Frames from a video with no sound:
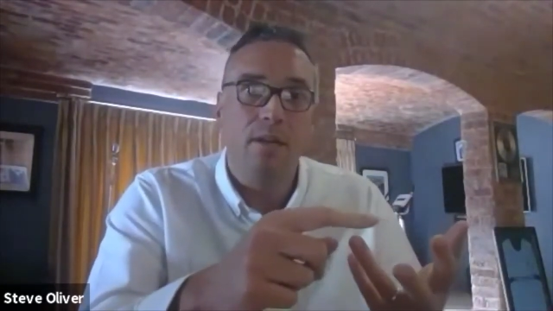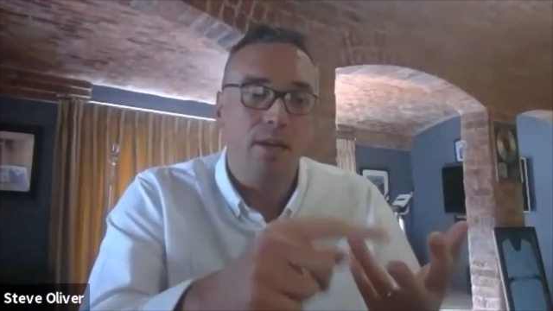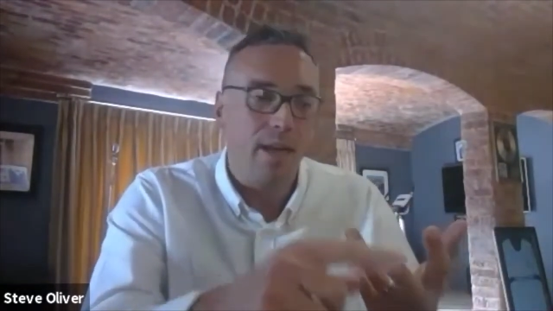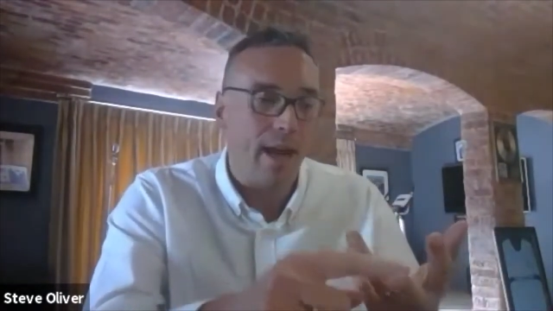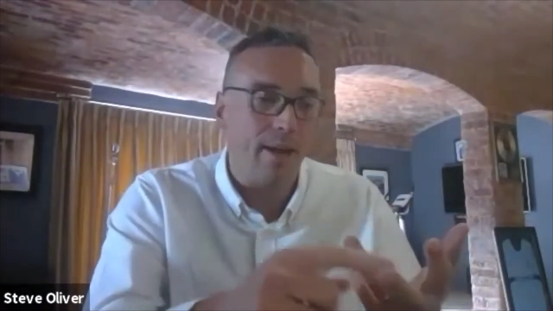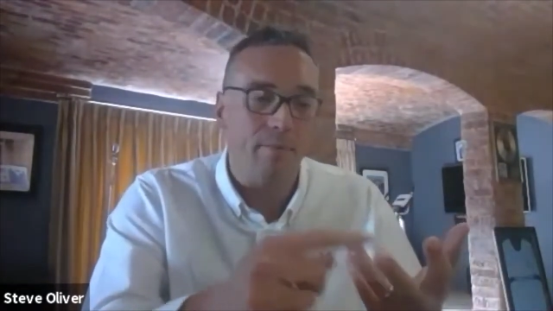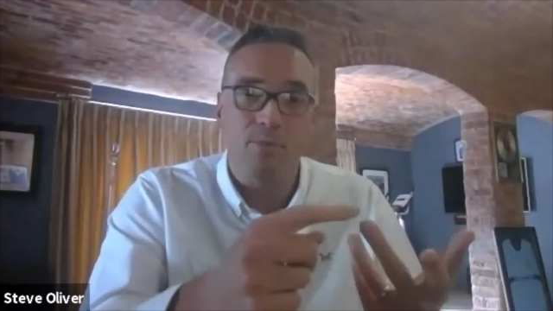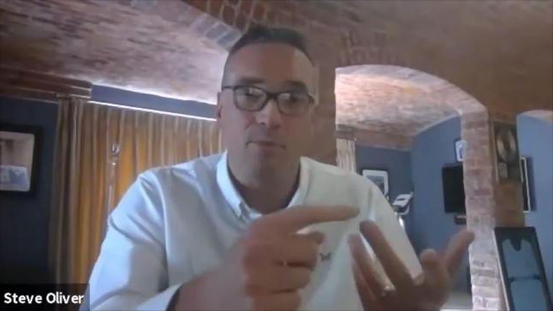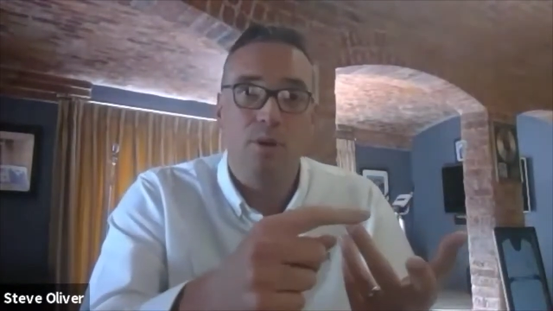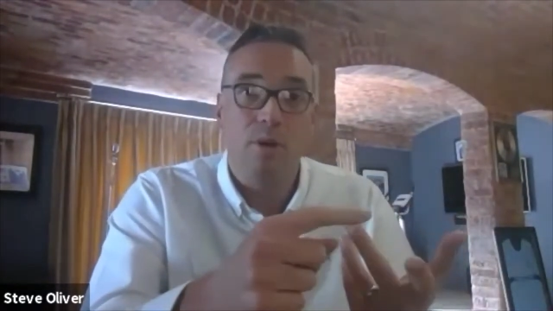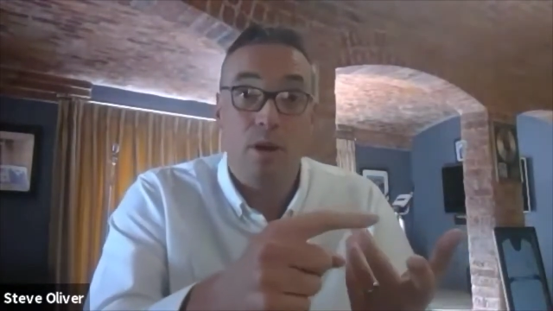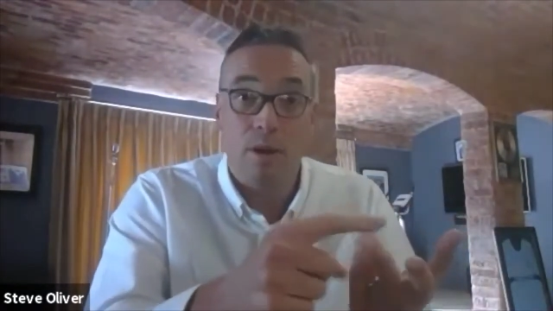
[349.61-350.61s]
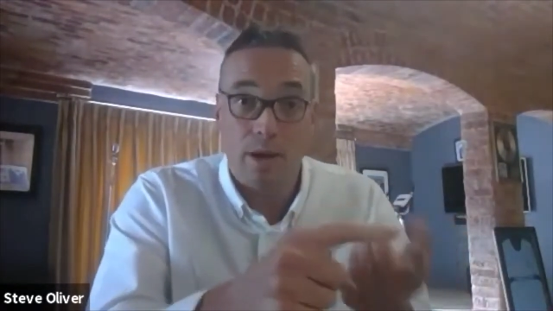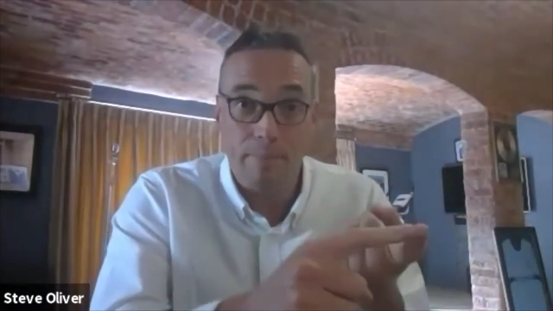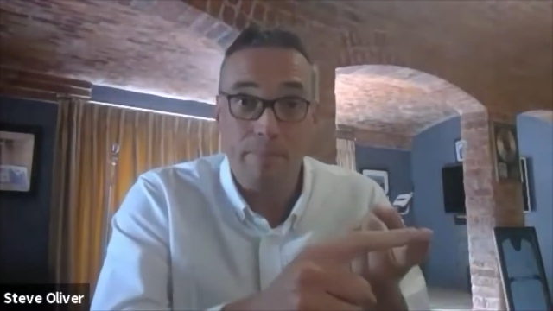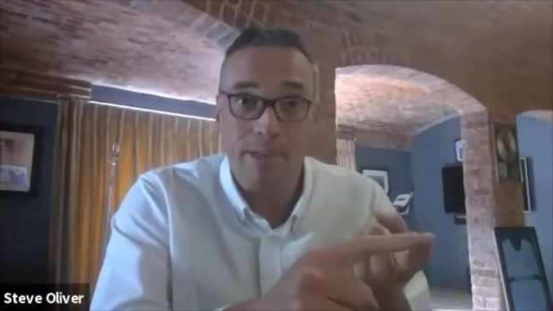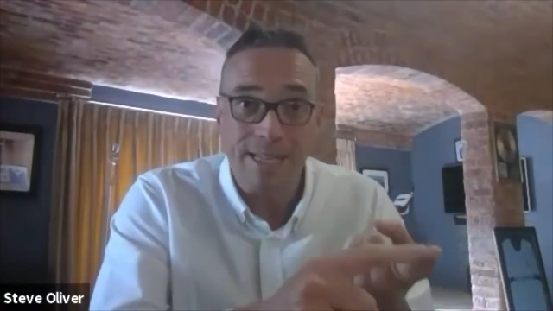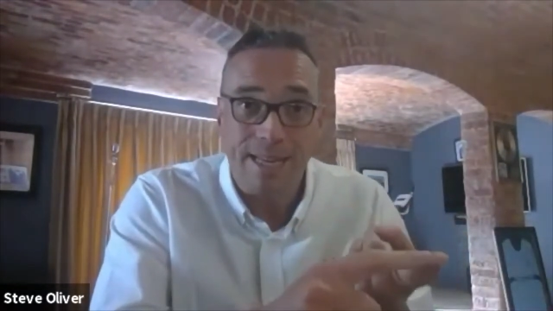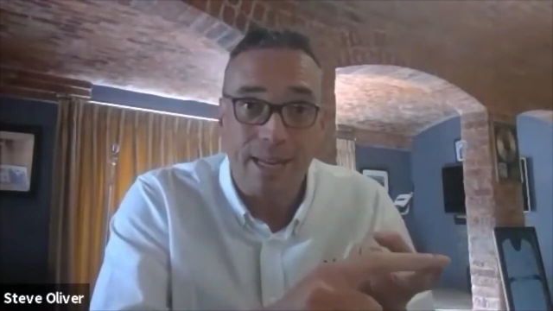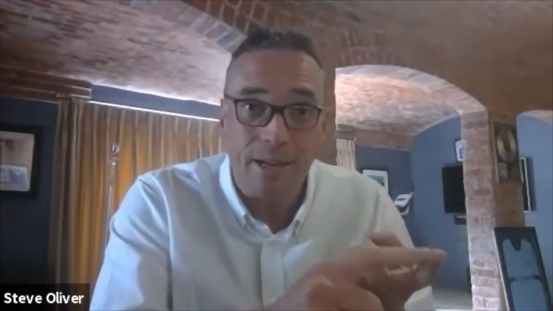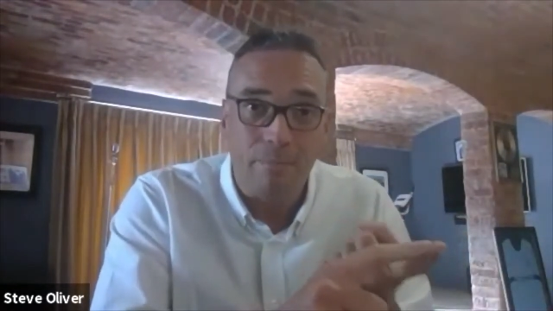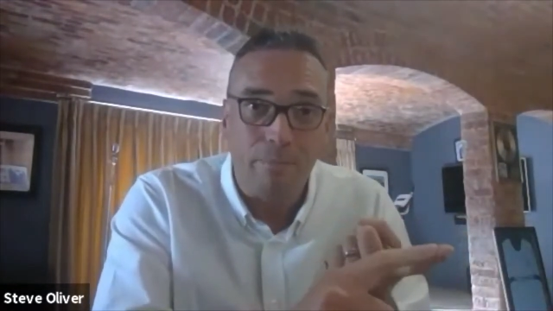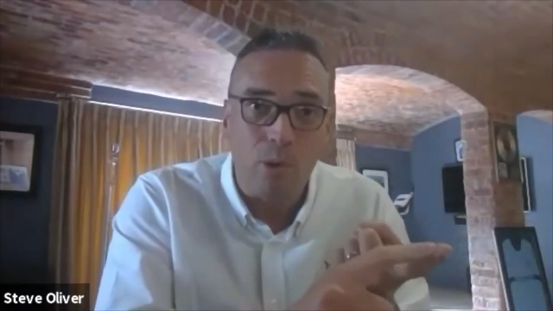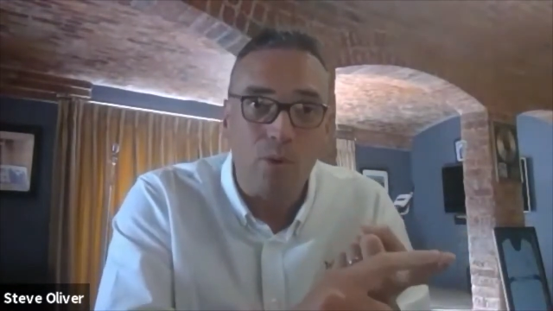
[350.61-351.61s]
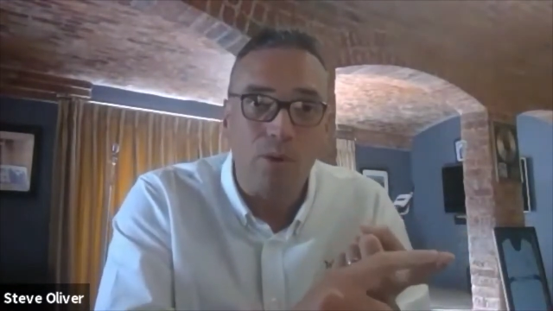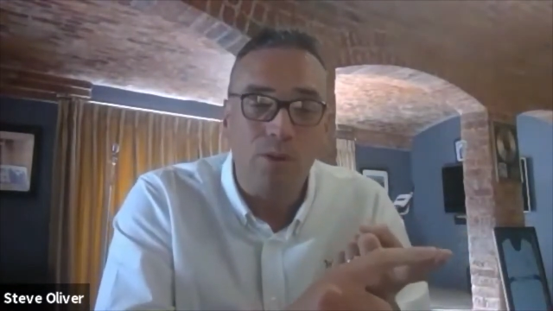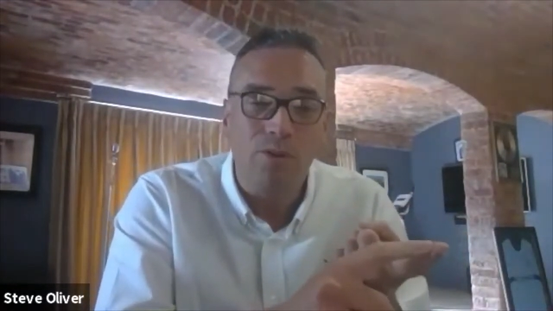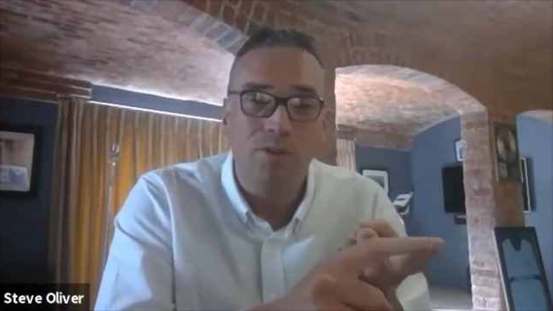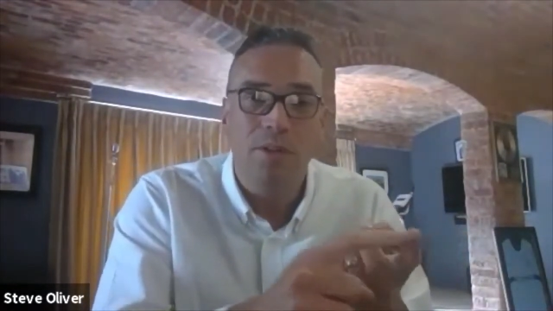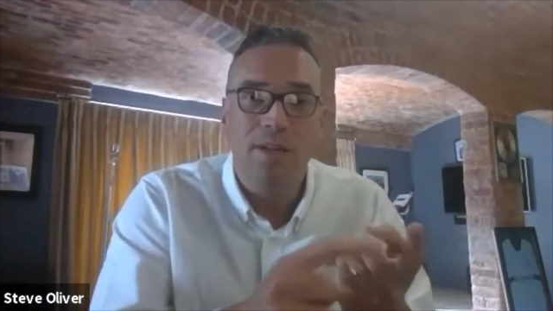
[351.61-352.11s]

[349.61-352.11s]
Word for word: games, and in particular books